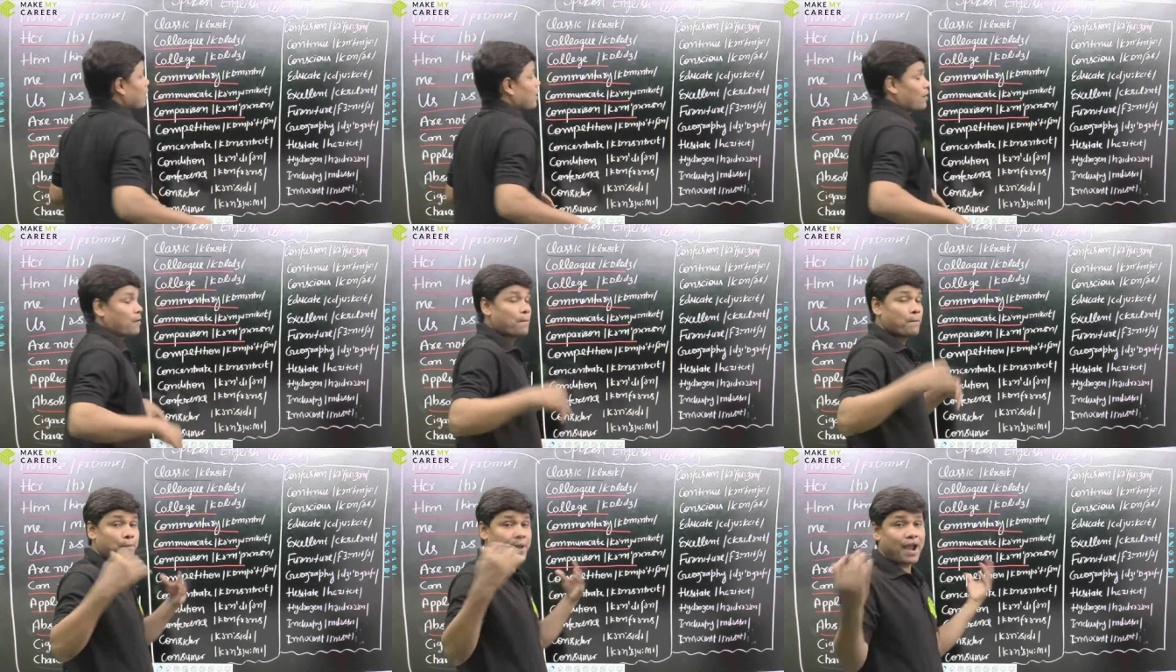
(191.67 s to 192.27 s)

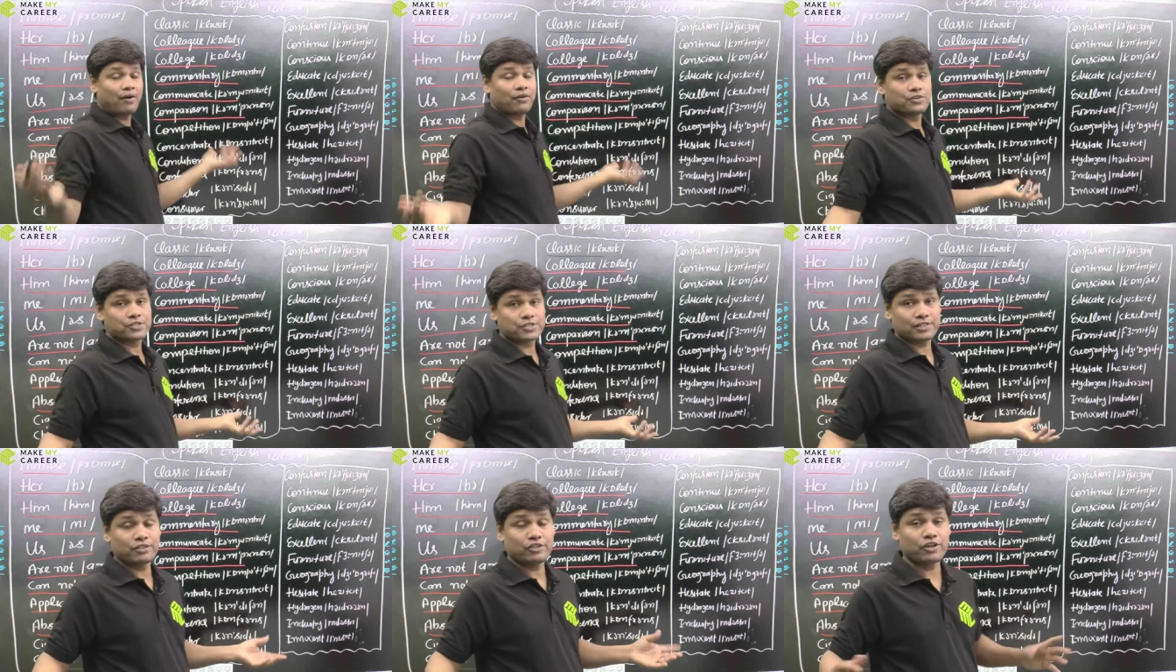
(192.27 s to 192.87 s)

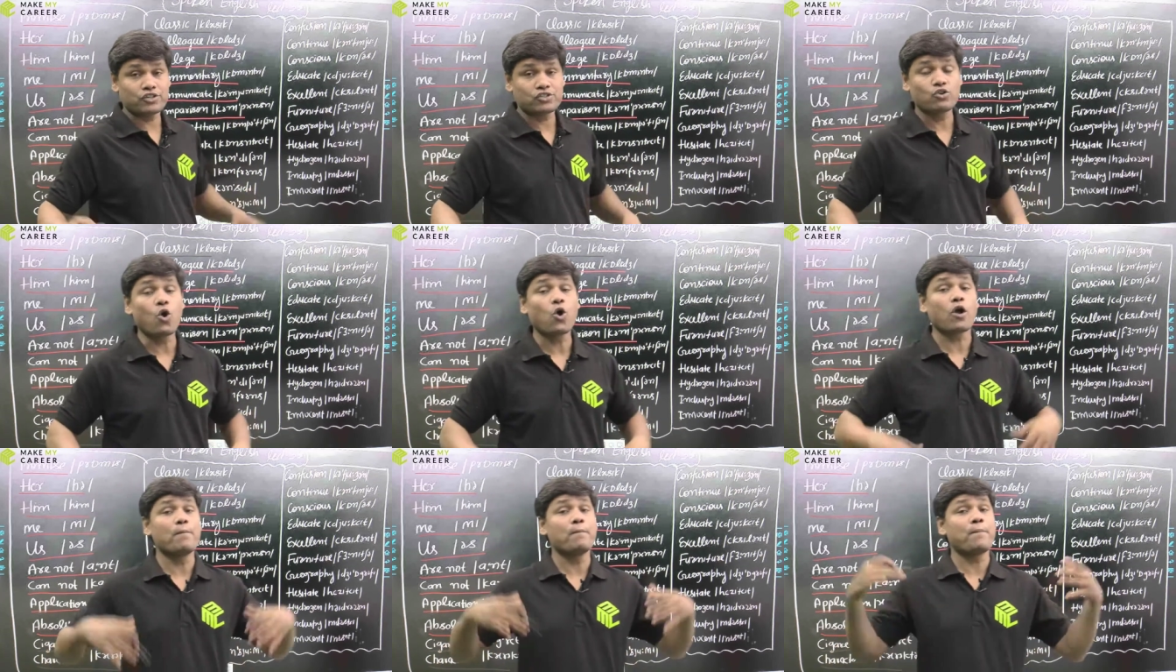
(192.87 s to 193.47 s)
Comparison. There is no
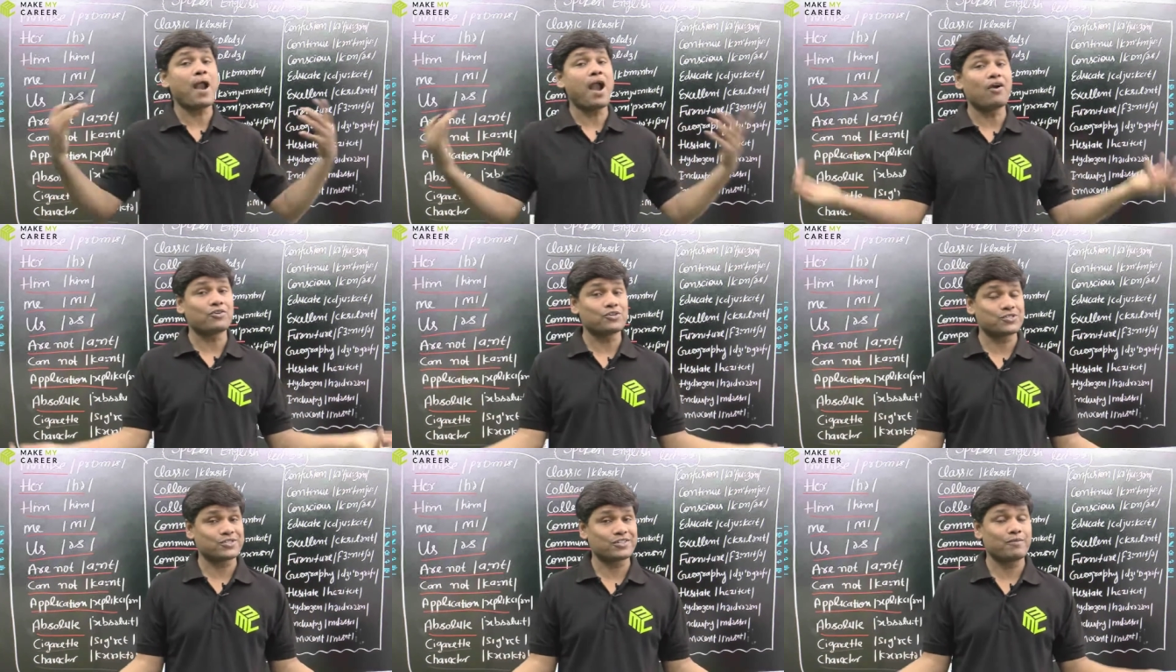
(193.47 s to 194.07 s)

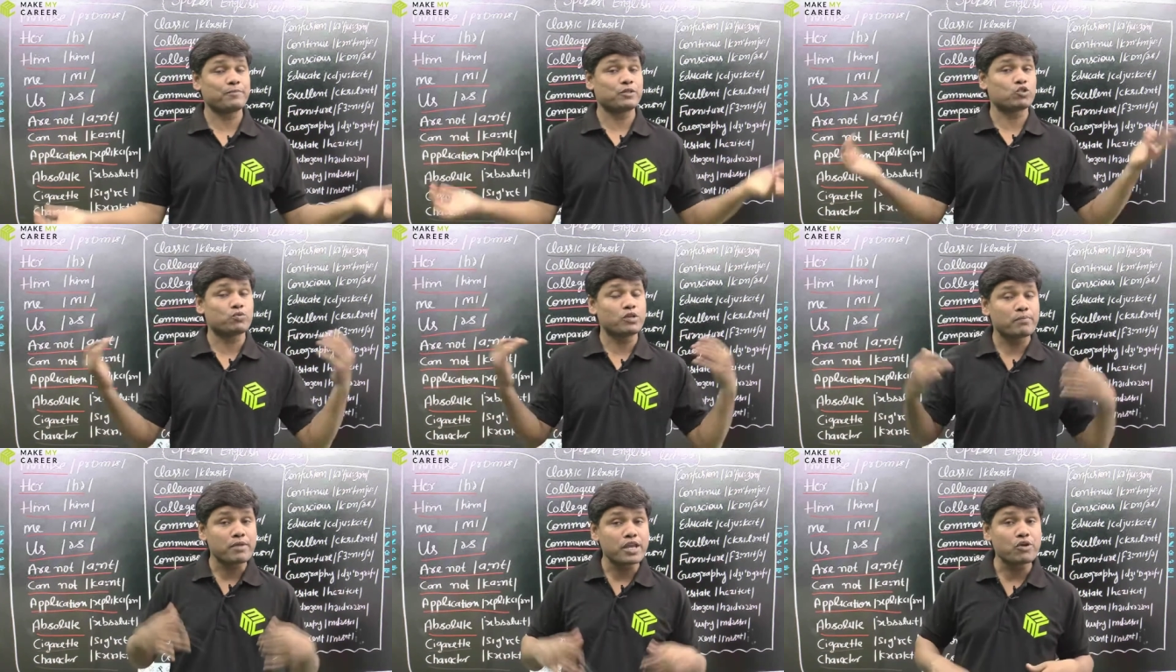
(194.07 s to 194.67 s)
comparison between
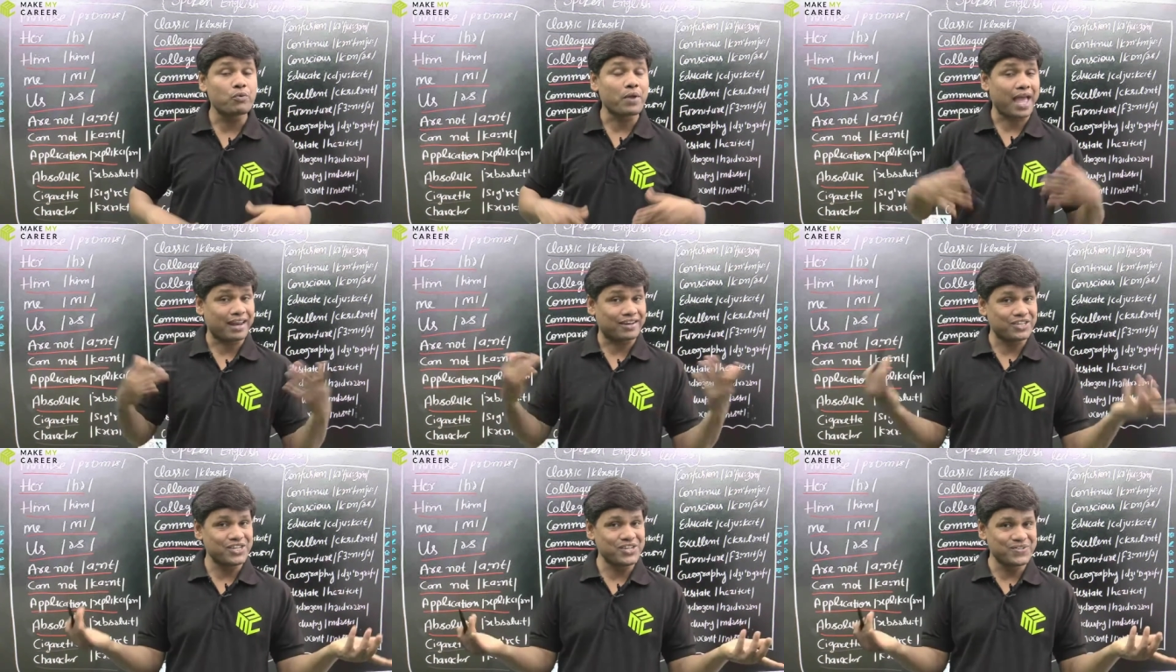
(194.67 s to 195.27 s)
me
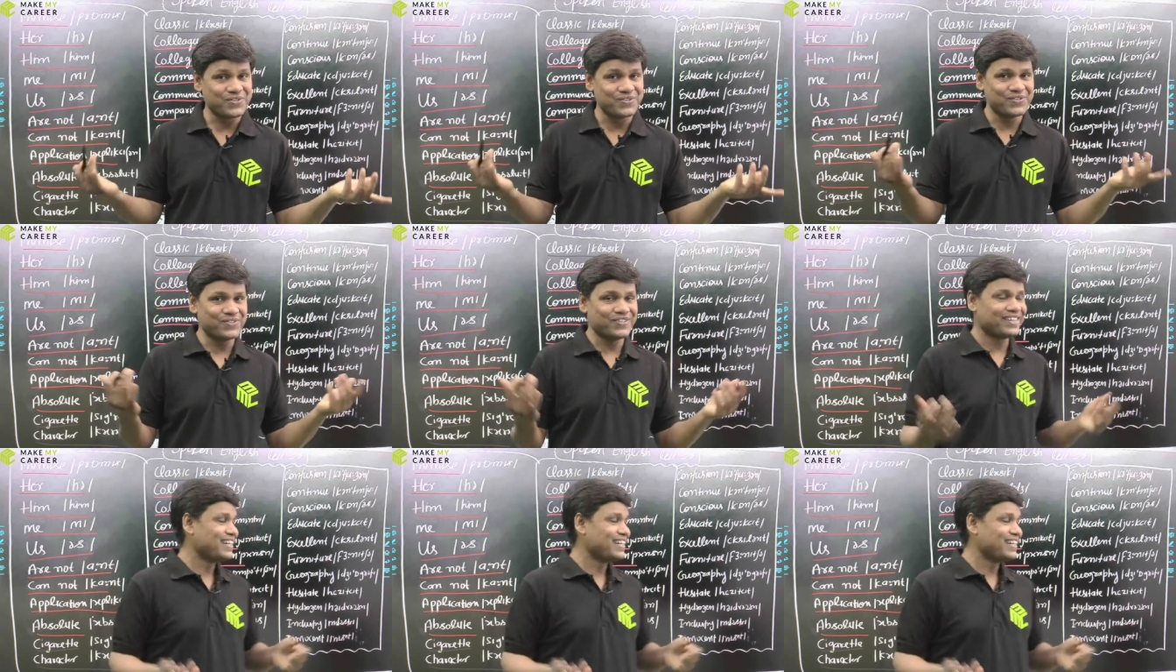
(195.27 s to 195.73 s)
and you.